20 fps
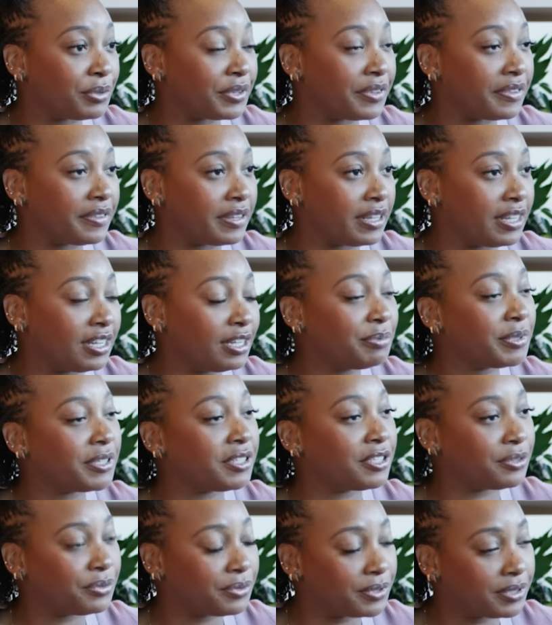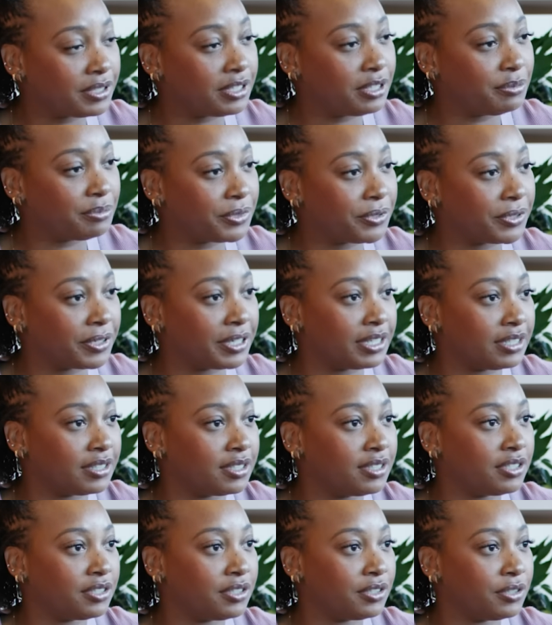you would think, but it's really
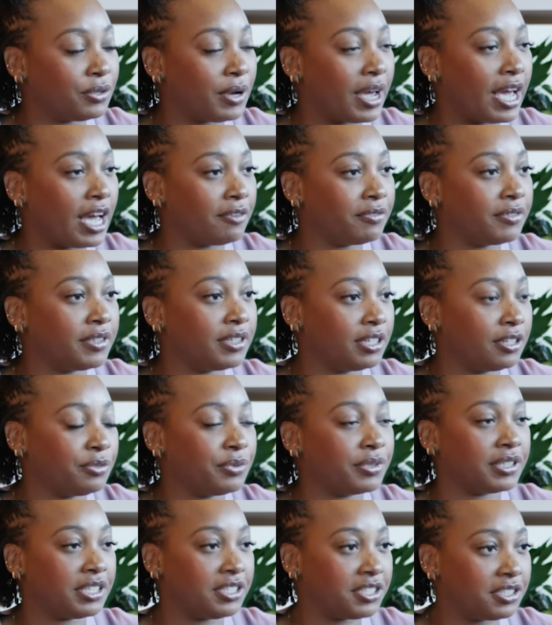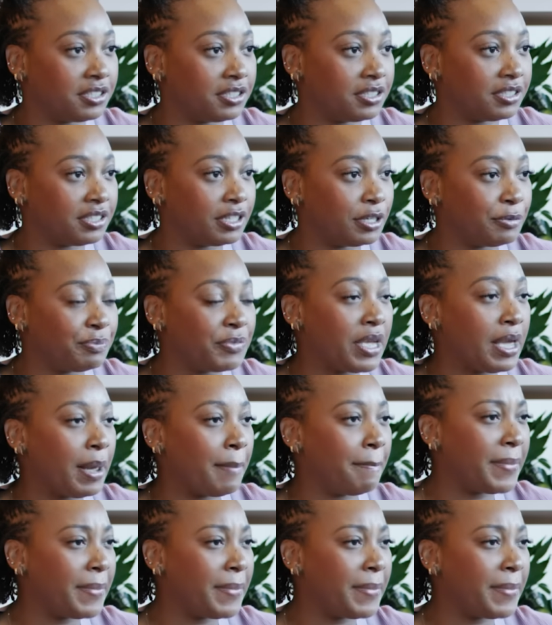important to have good relationship